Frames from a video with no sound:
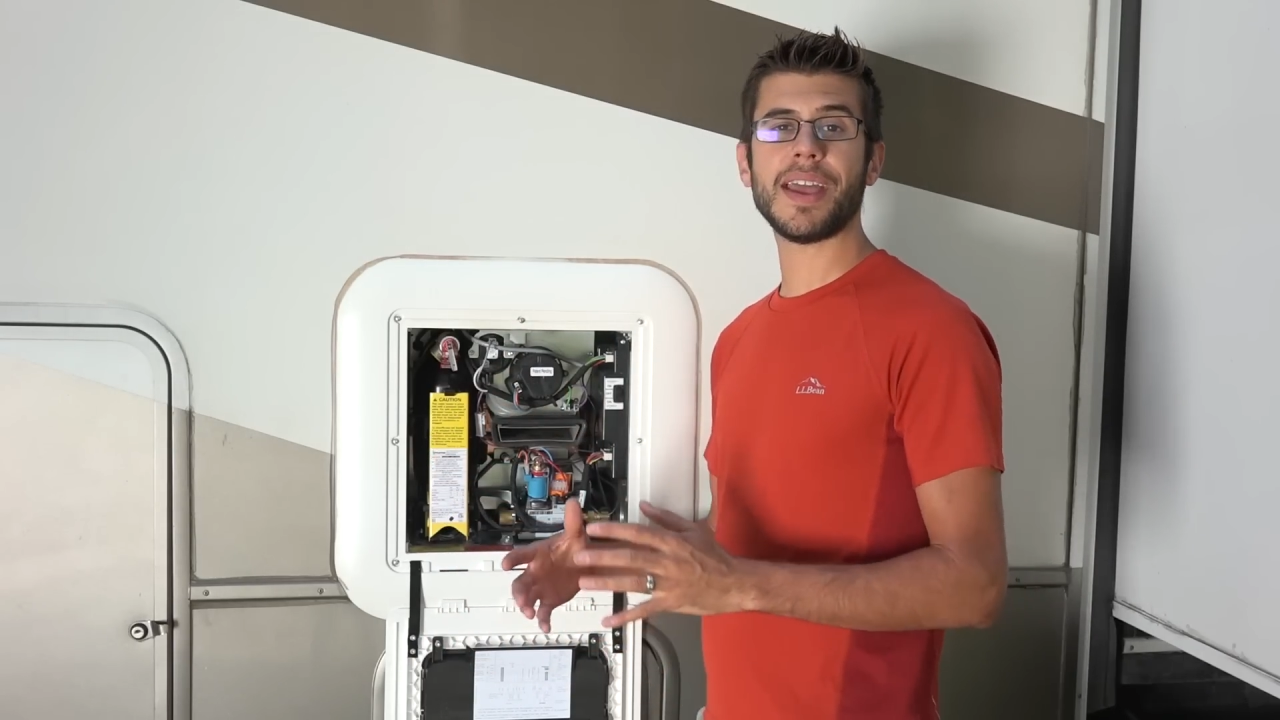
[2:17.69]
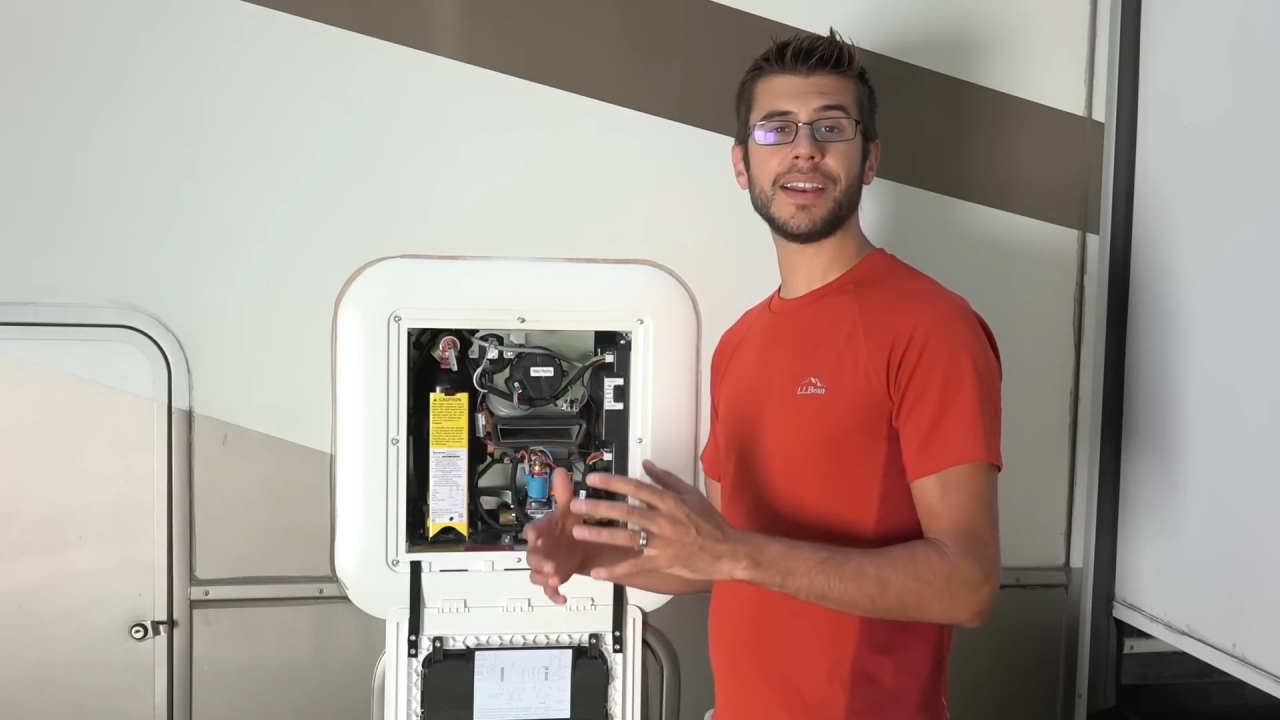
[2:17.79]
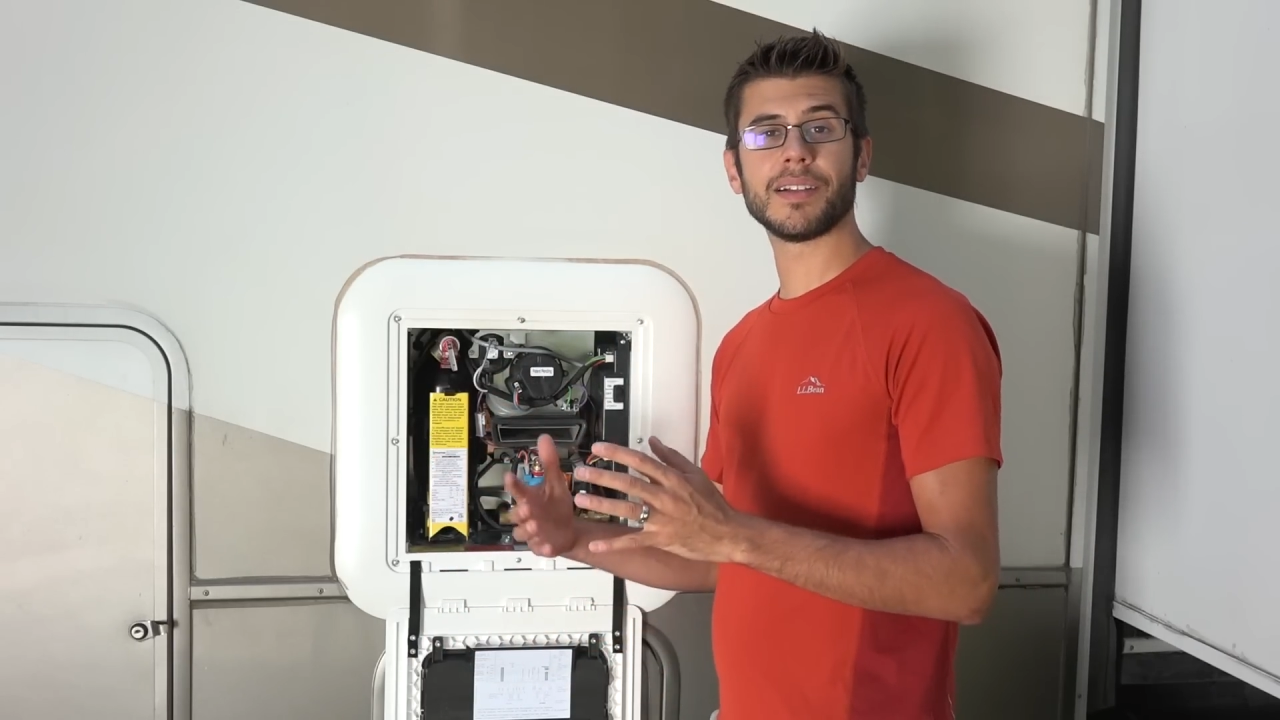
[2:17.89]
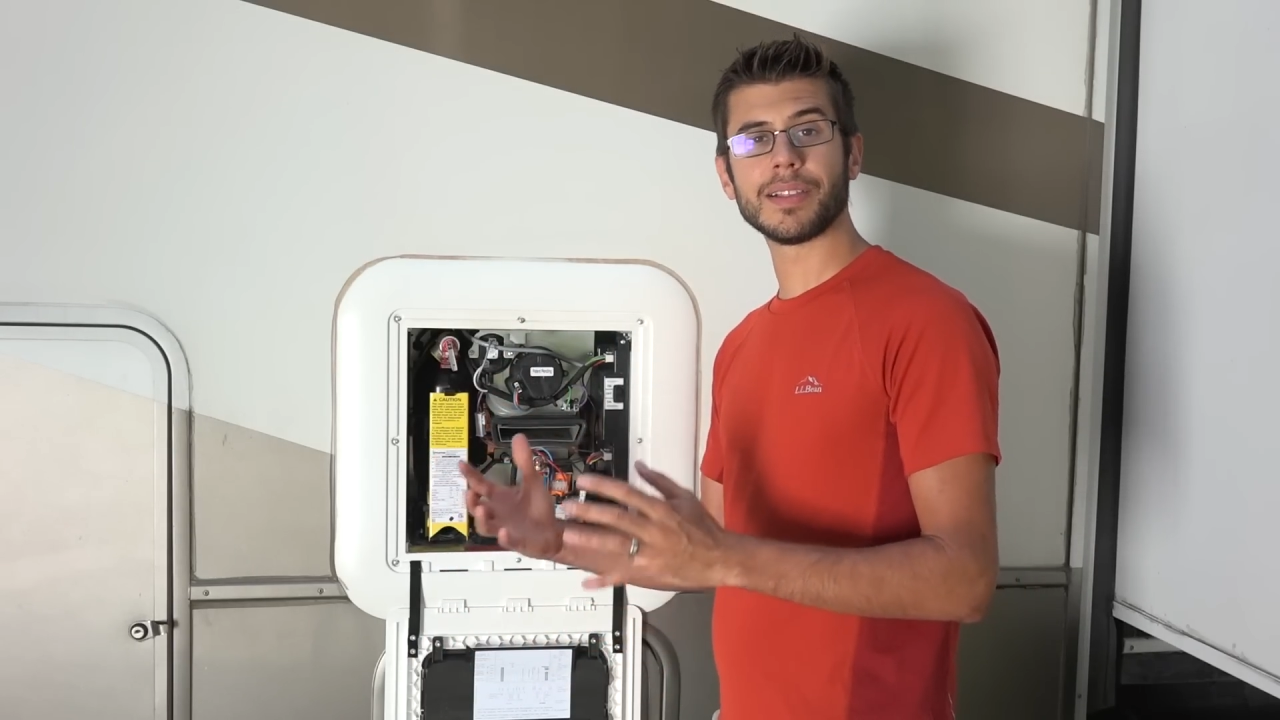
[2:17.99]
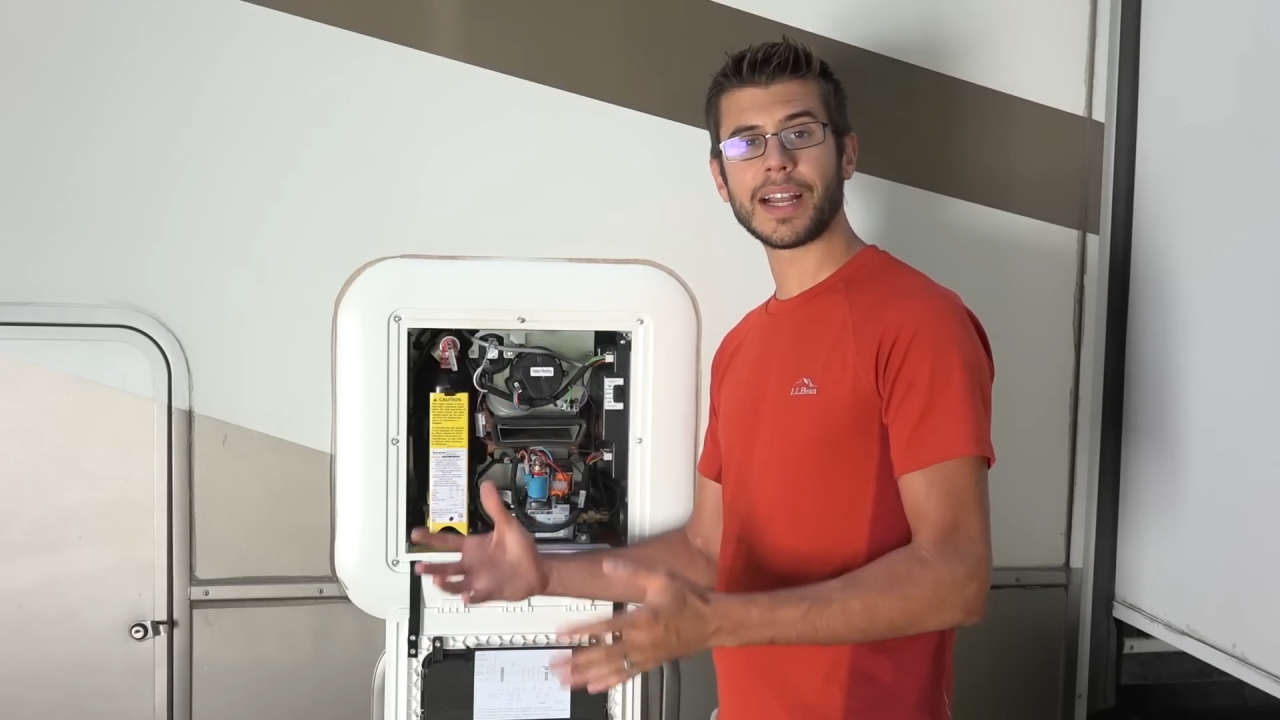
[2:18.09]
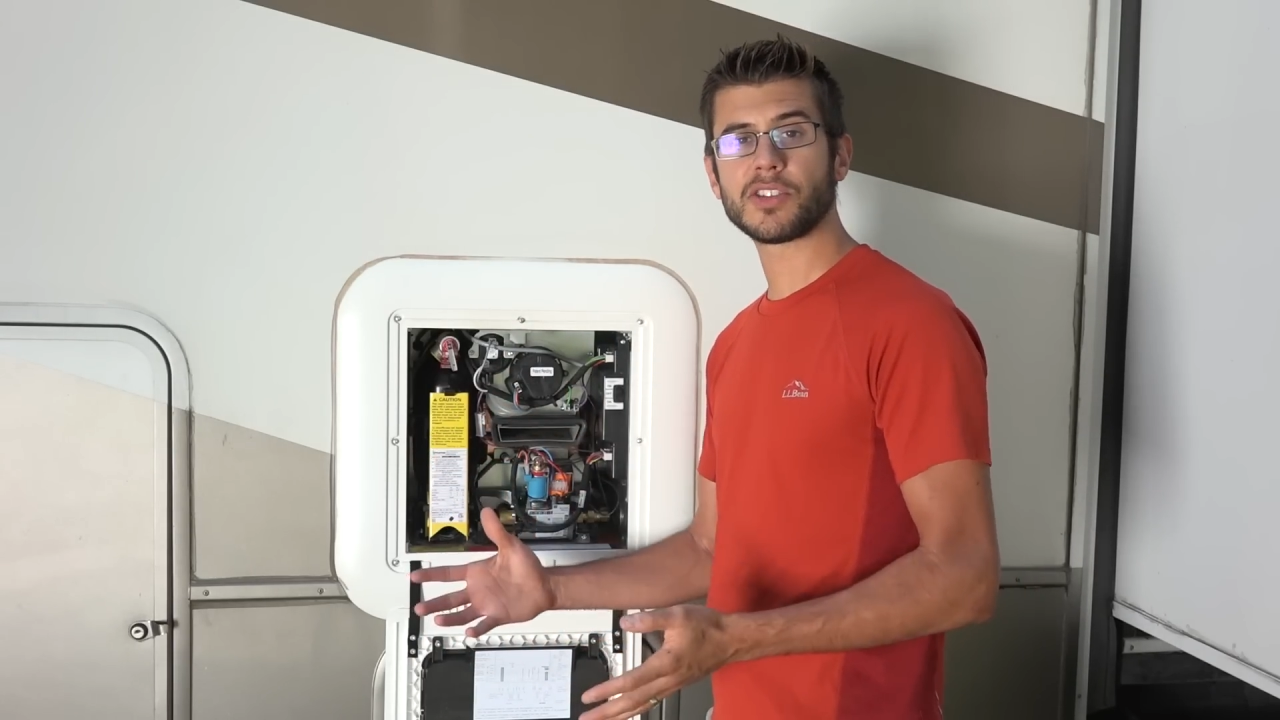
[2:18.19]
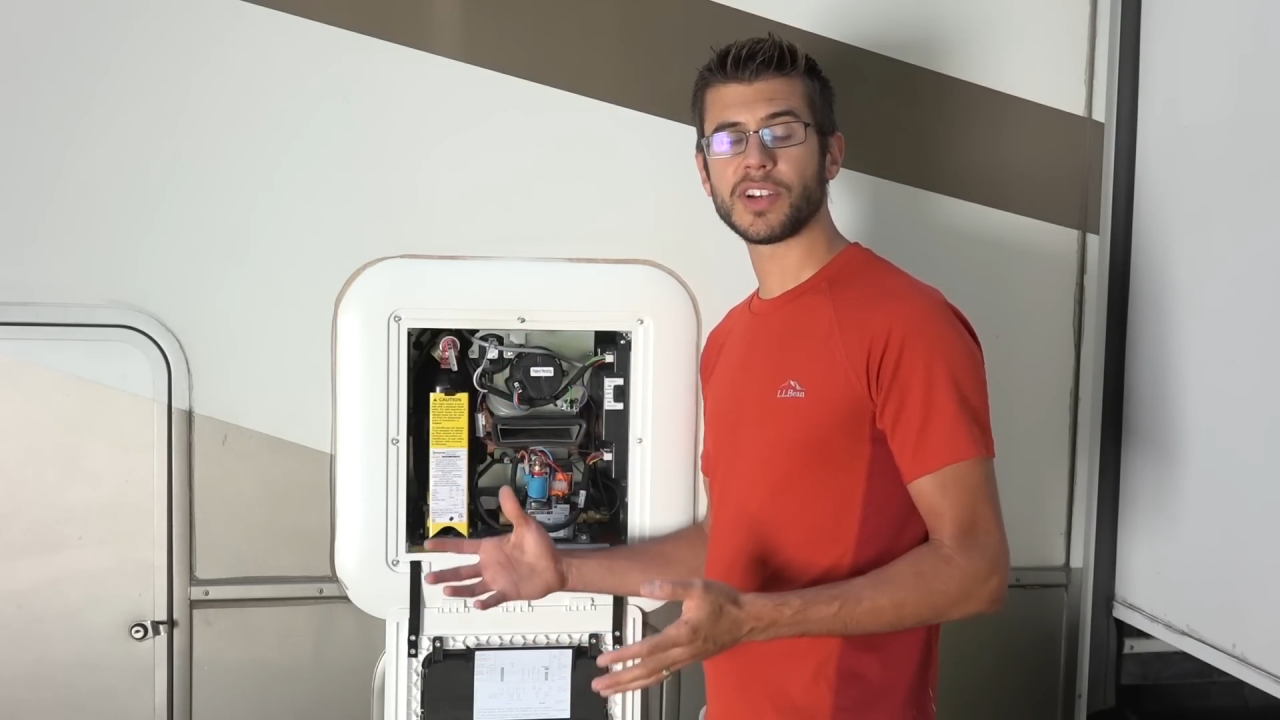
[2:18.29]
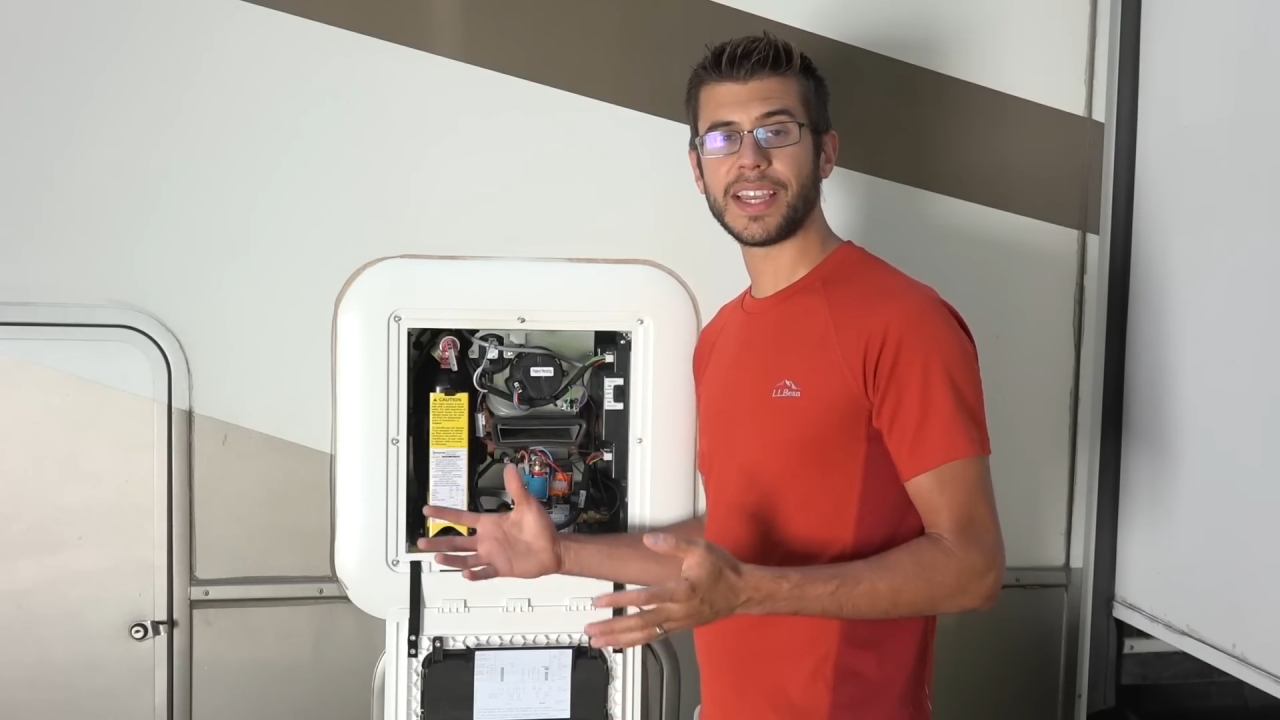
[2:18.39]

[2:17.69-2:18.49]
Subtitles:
an electric